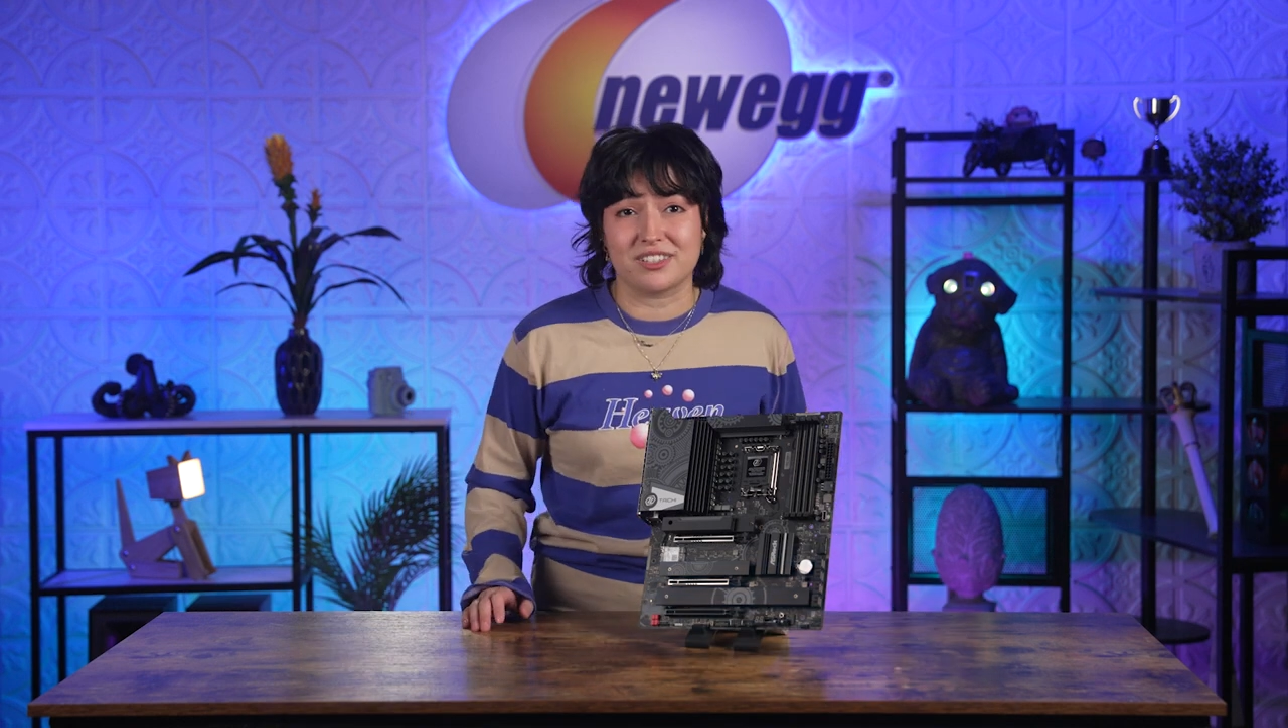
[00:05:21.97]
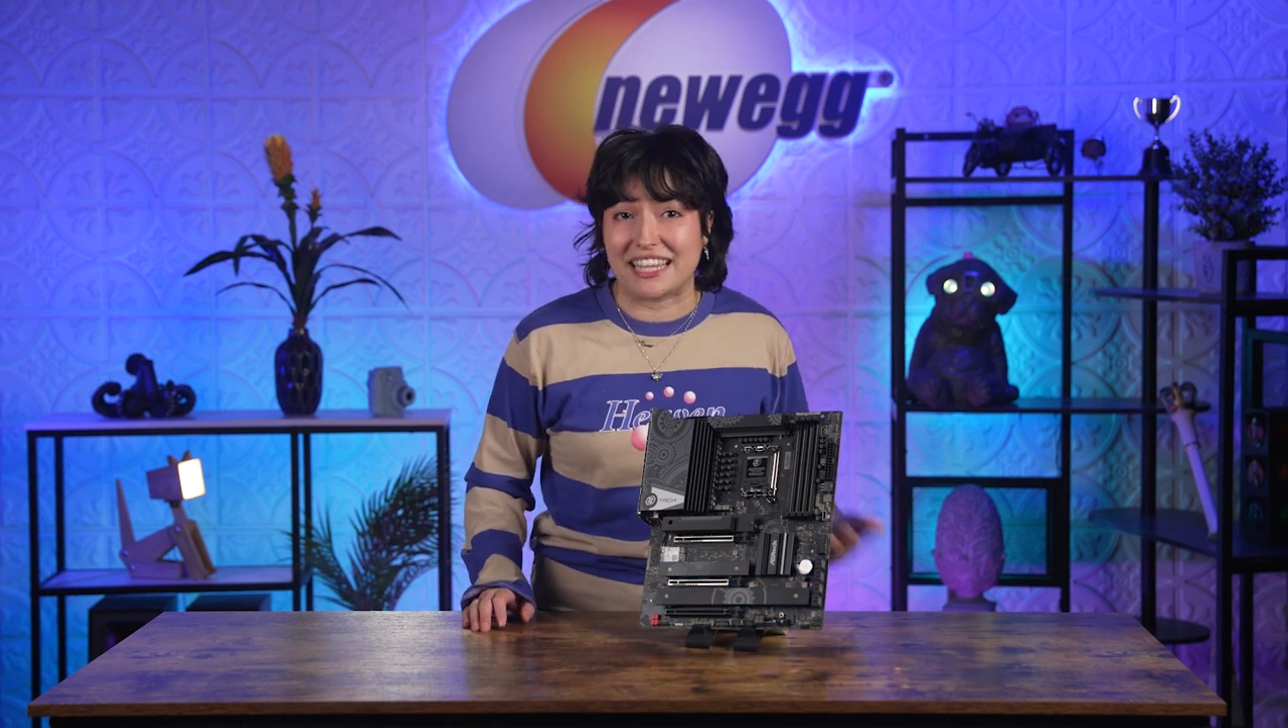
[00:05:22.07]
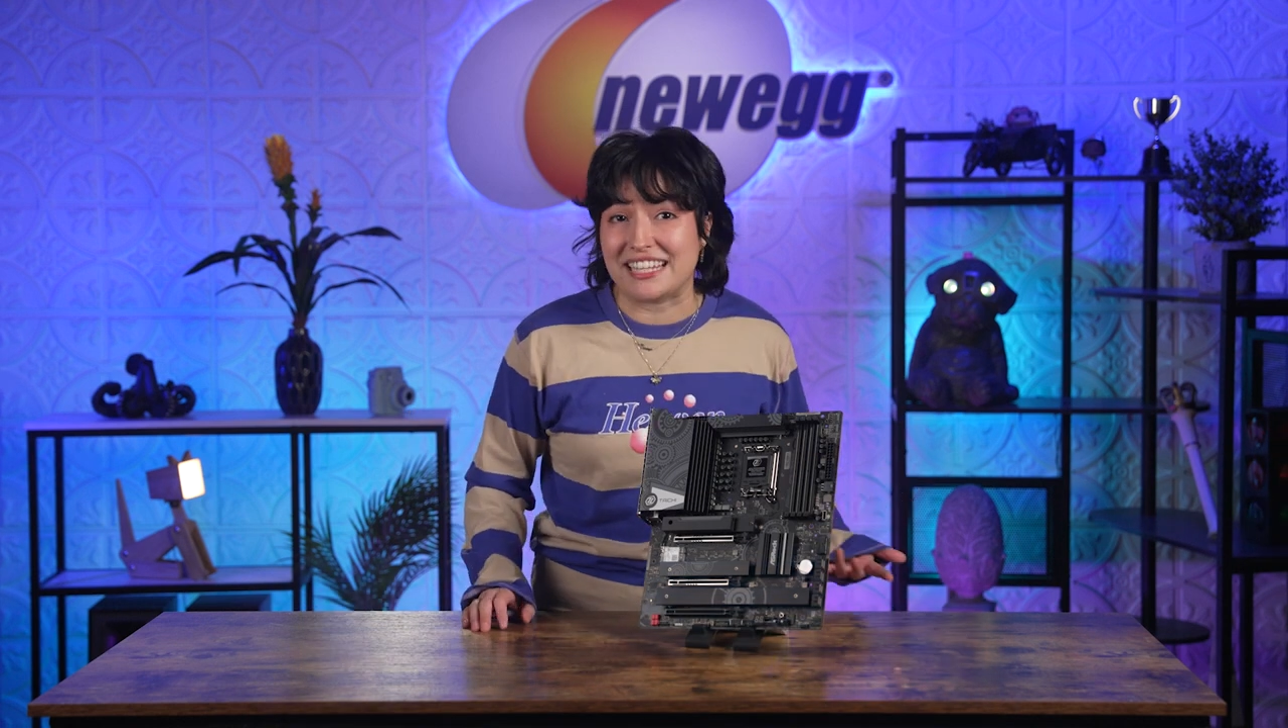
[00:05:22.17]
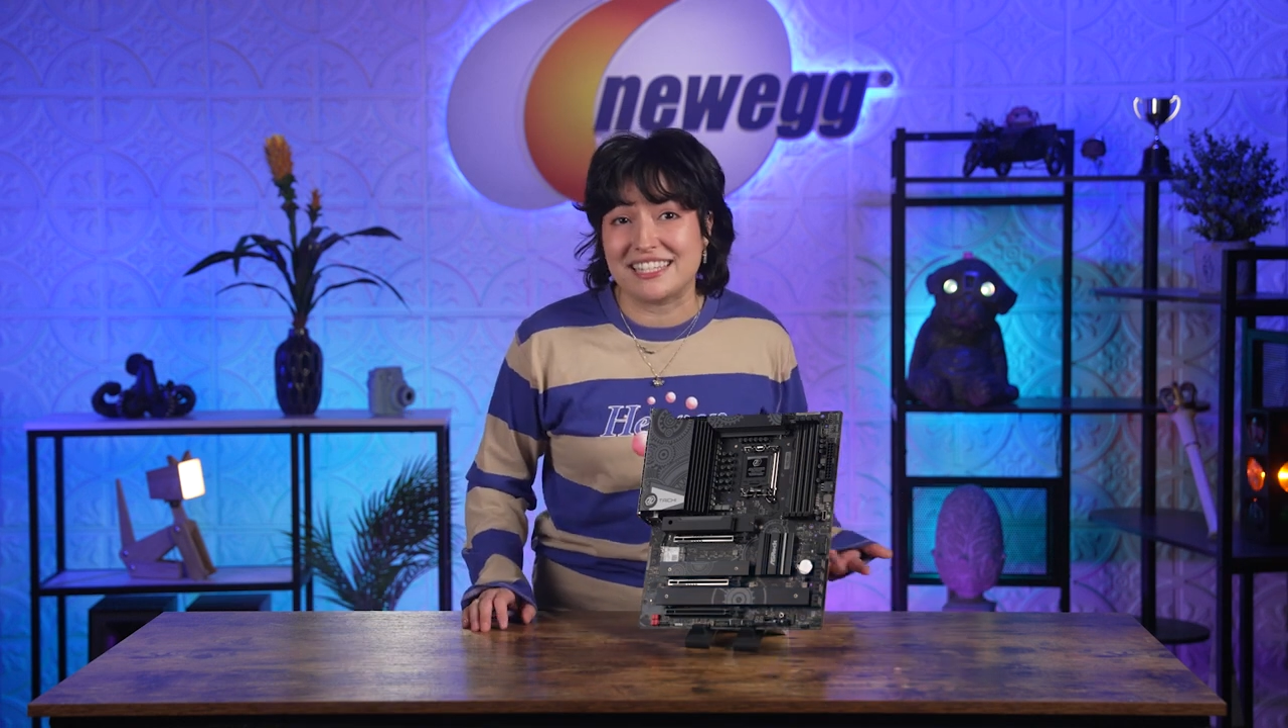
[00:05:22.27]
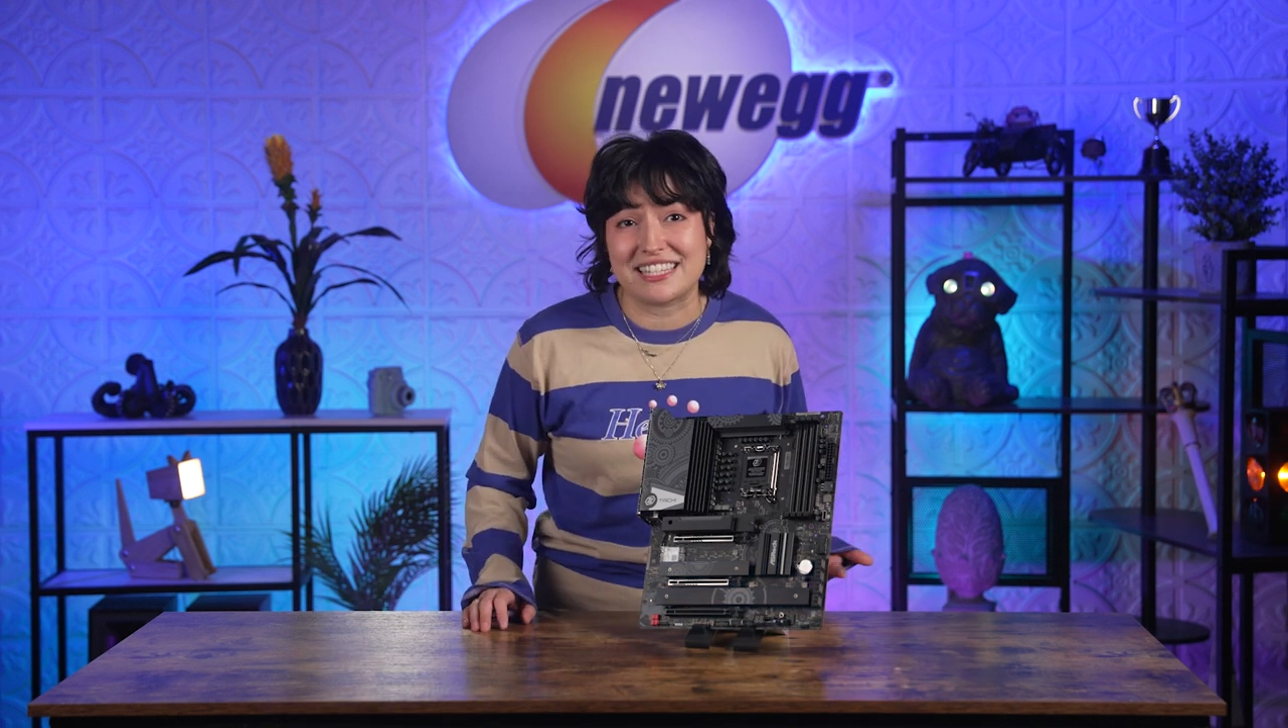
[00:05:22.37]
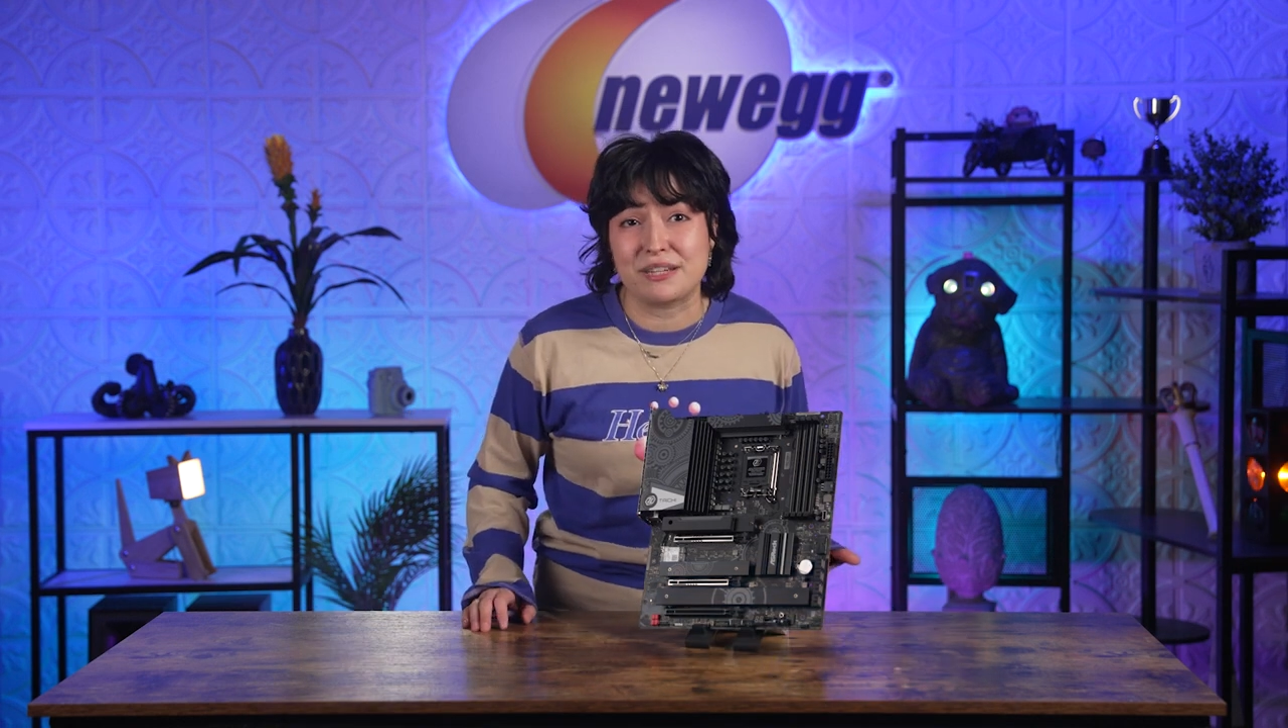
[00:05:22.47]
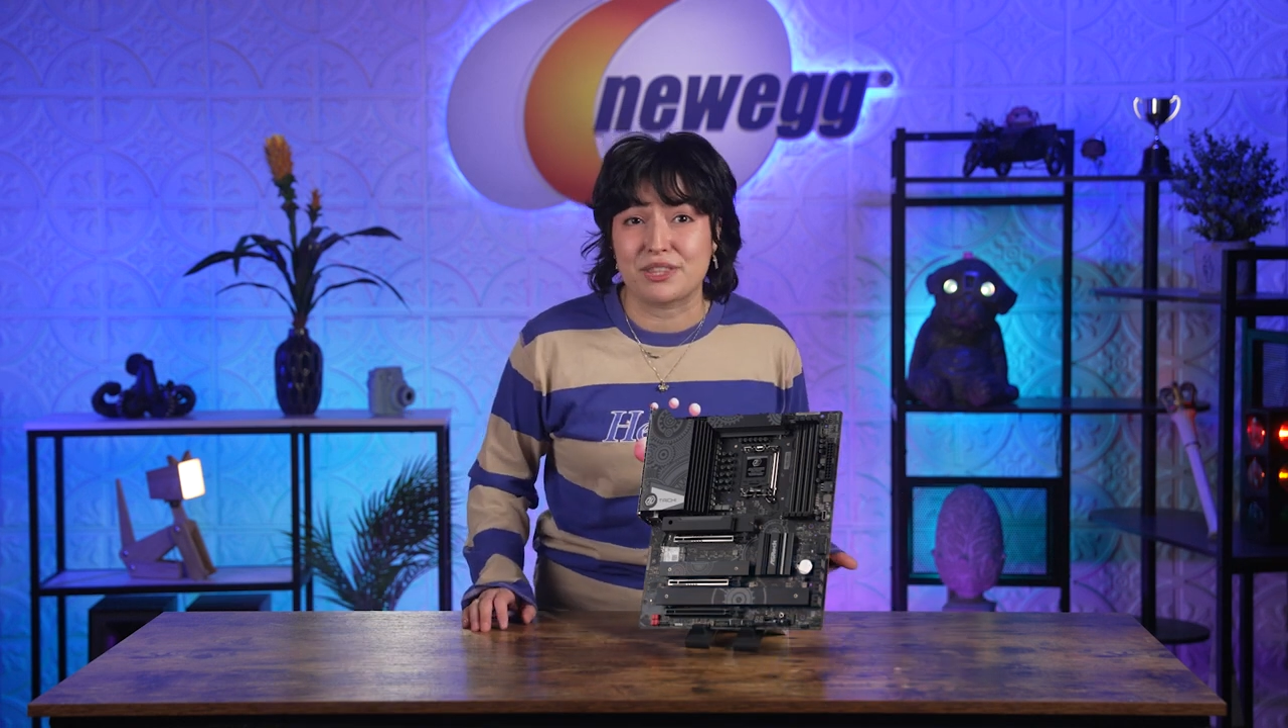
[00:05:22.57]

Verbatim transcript: latency